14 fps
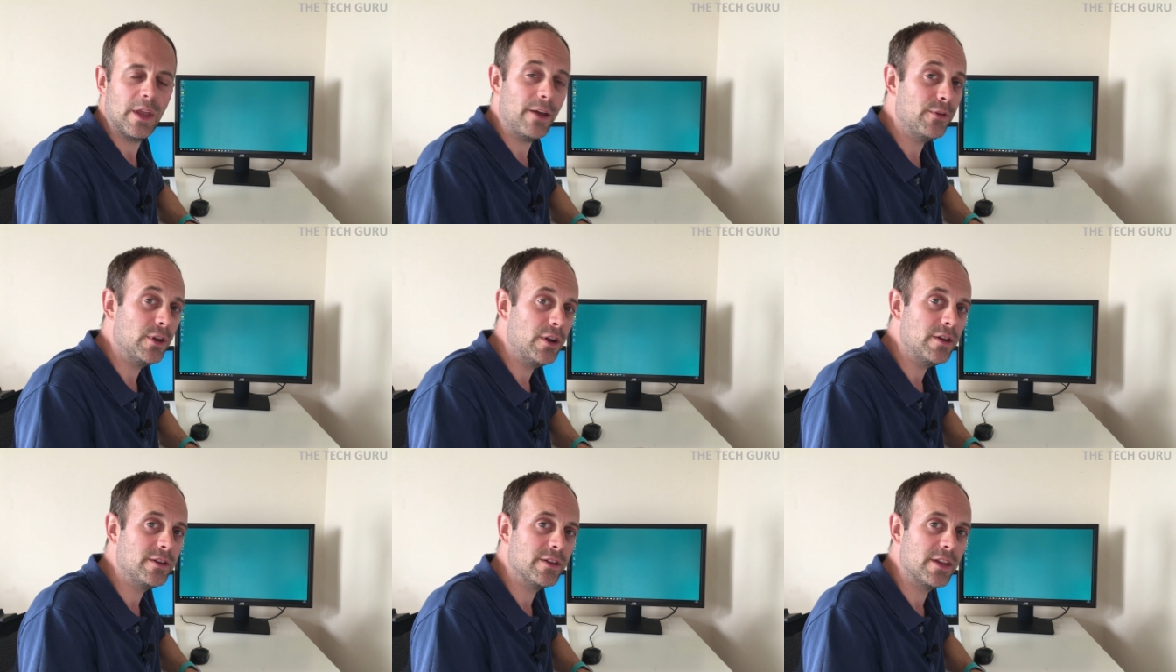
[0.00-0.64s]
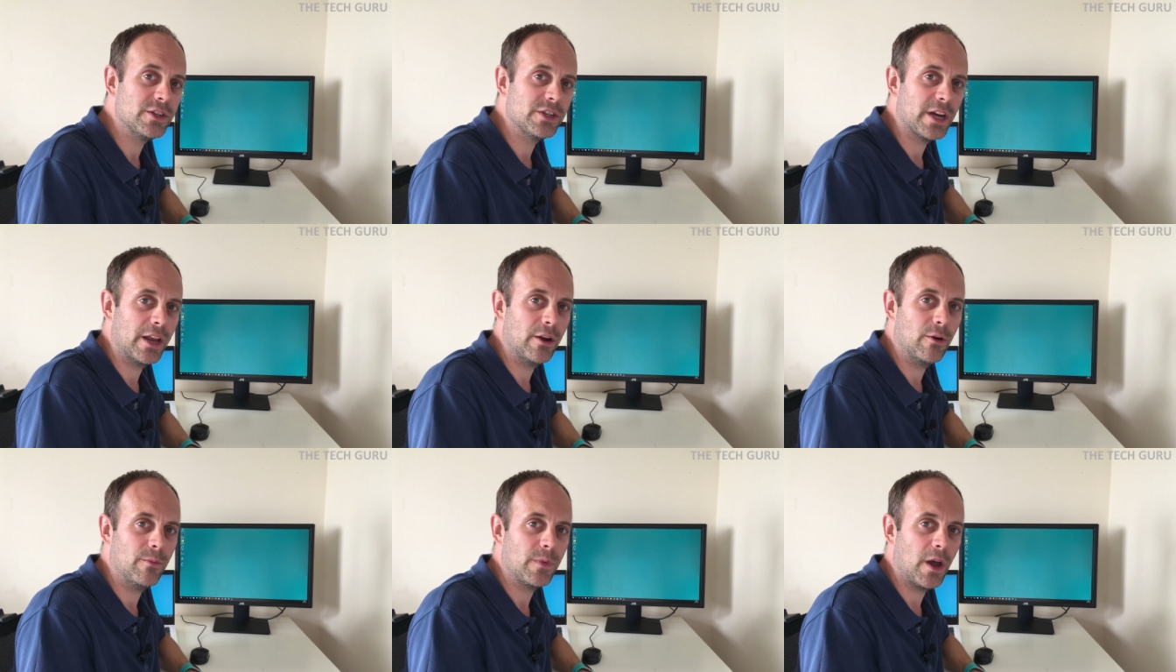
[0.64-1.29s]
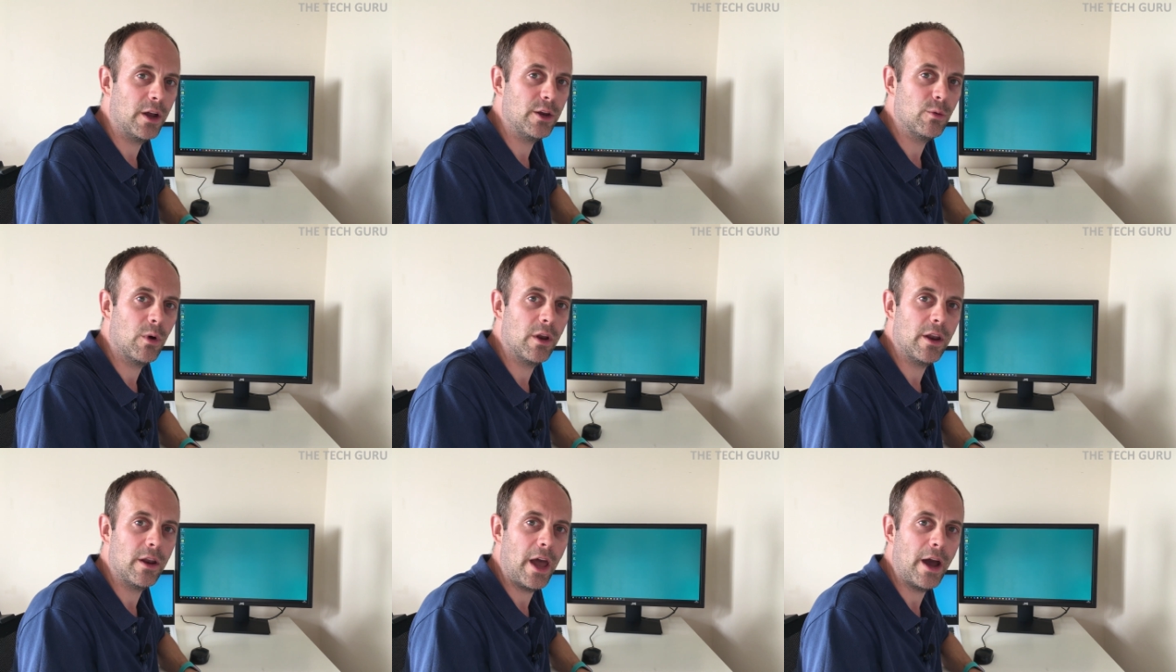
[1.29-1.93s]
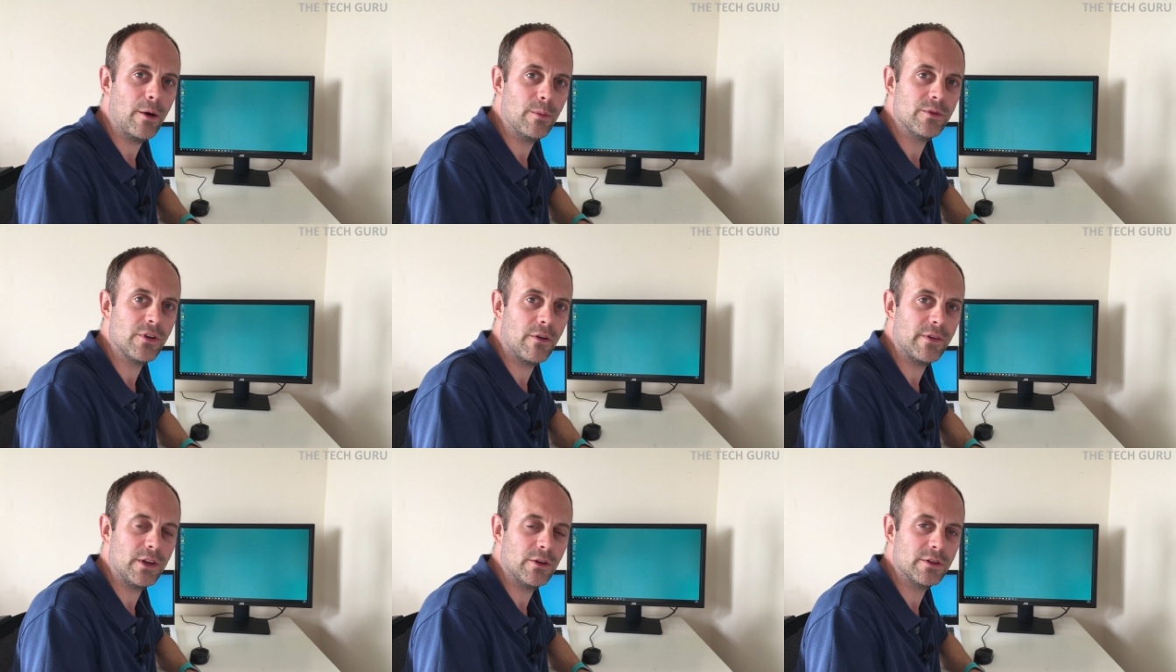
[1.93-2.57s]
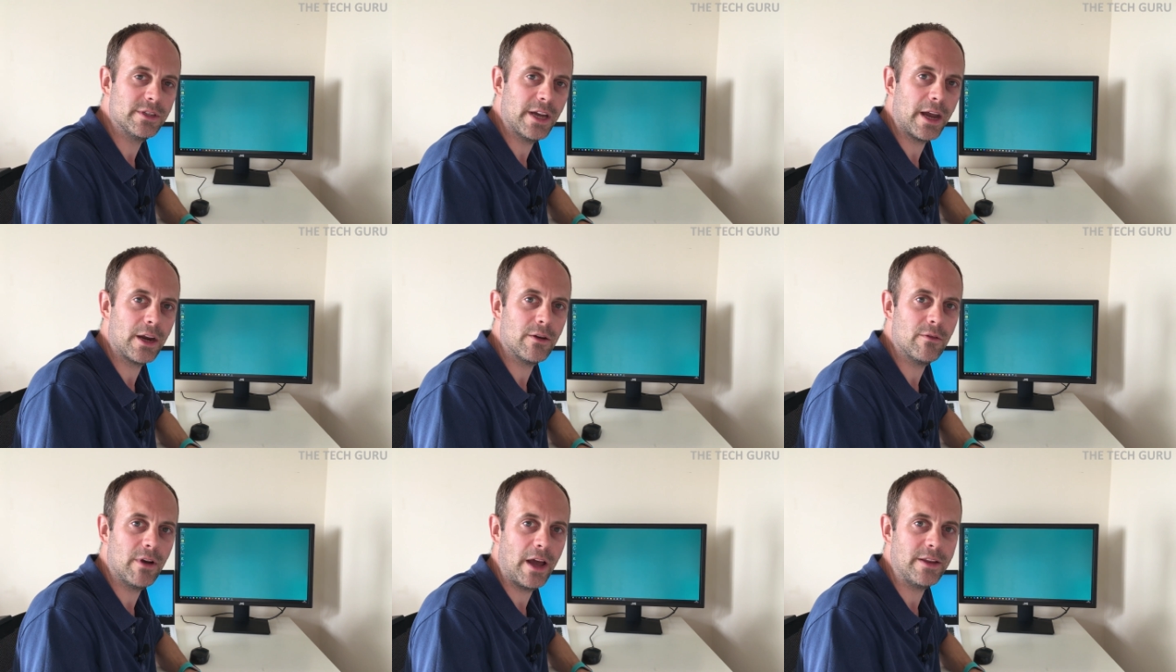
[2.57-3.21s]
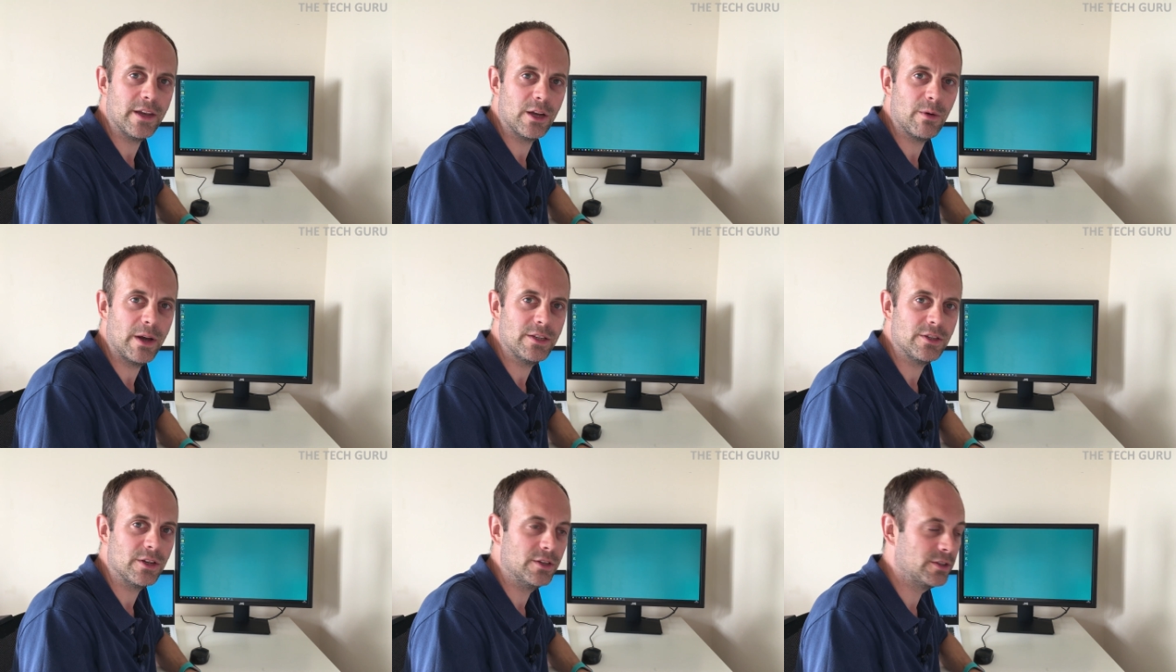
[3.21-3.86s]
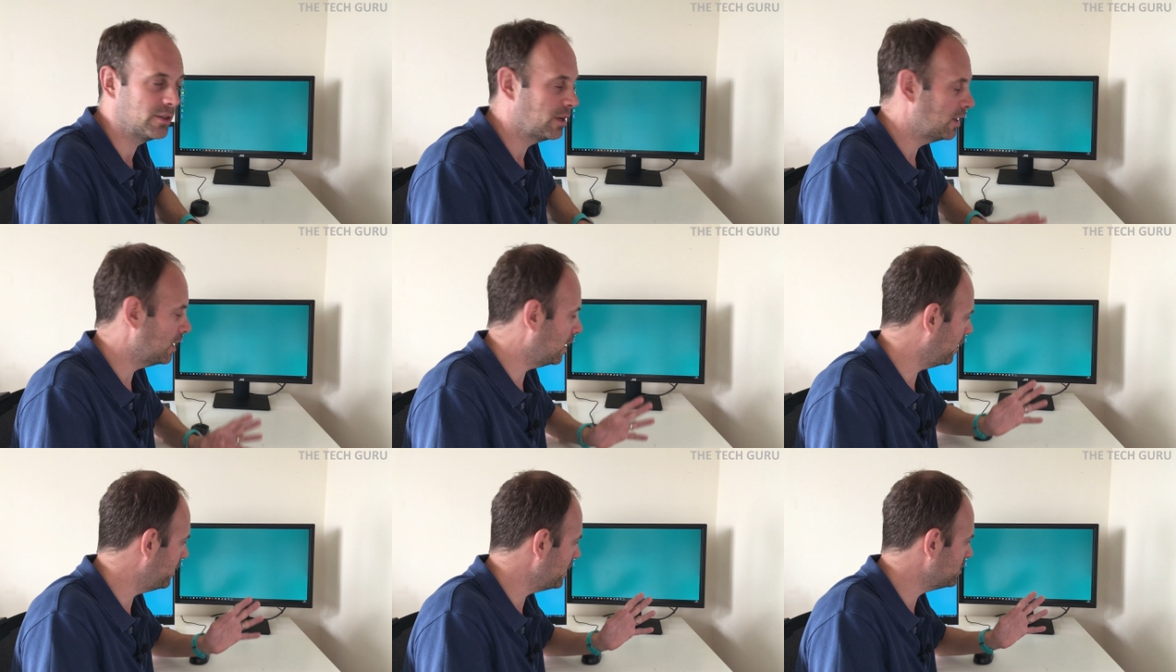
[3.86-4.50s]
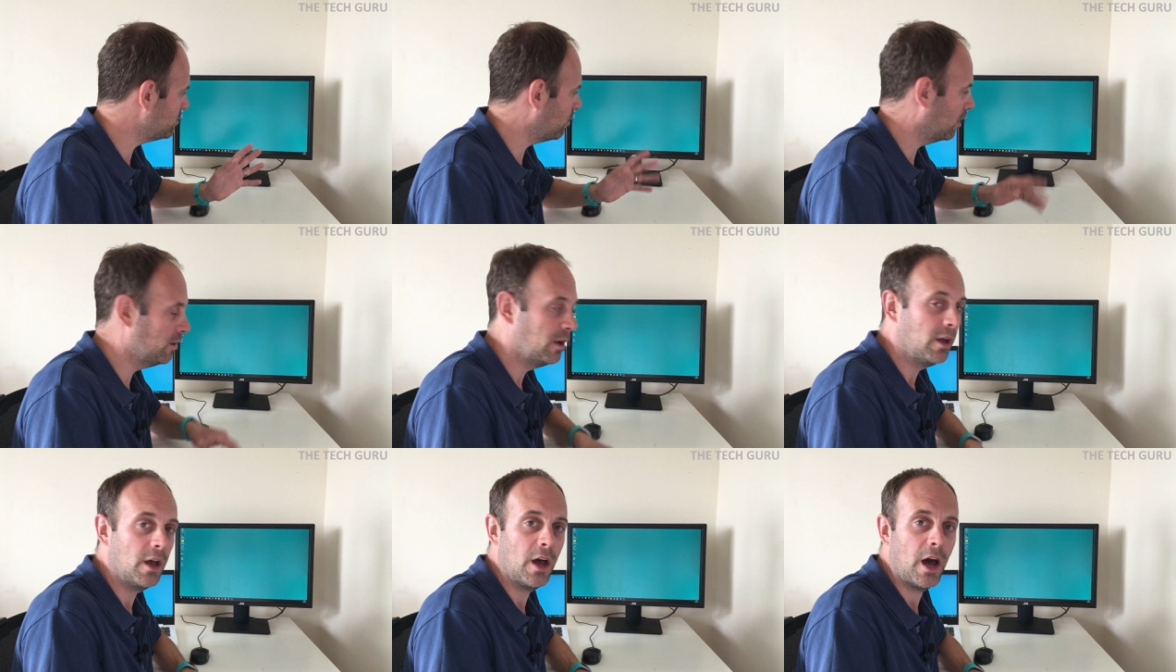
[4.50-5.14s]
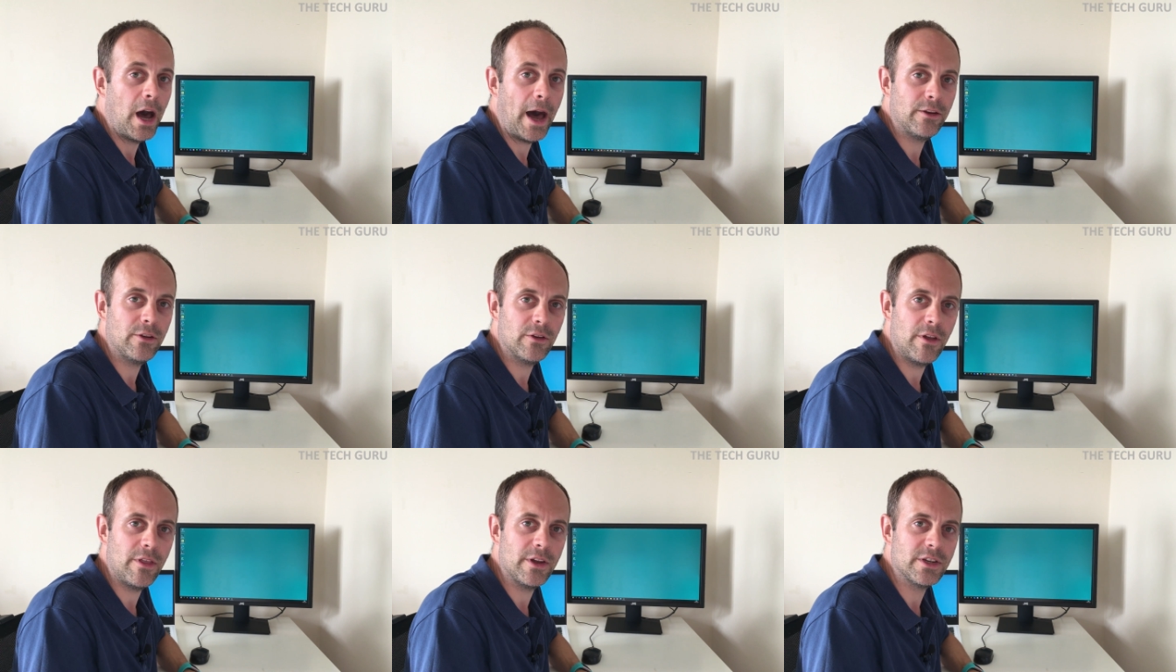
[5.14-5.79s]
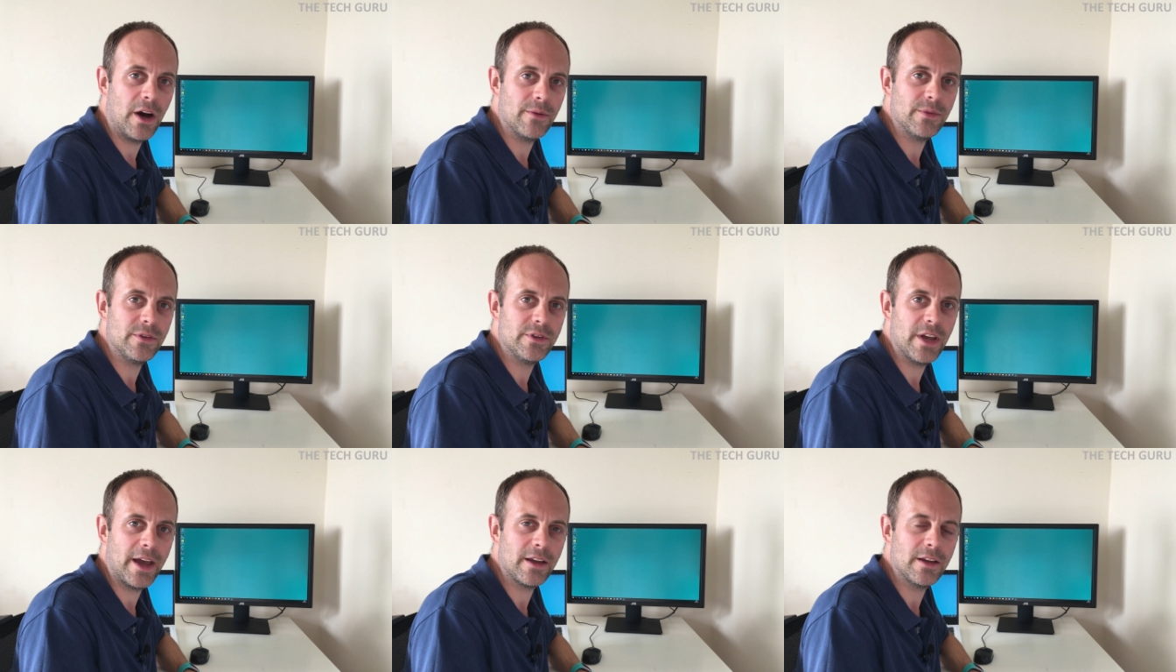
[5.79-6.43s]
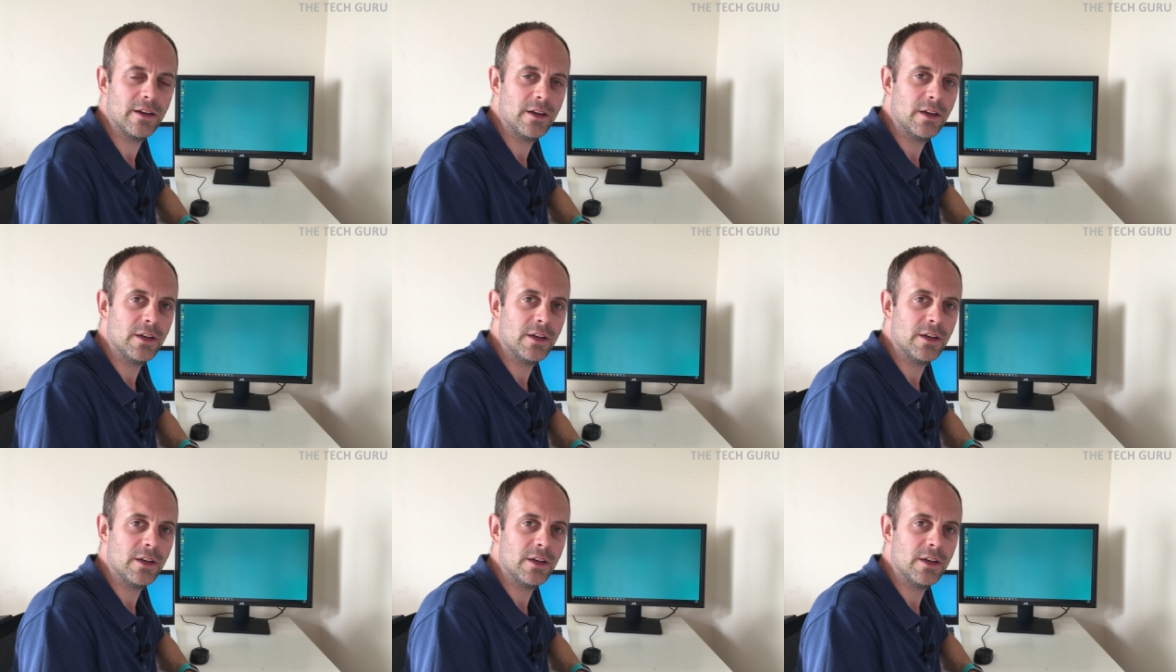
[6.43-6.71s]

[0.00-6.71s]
if you're new to this channel and you want help solving your tech related questions like this one and on other types of tech,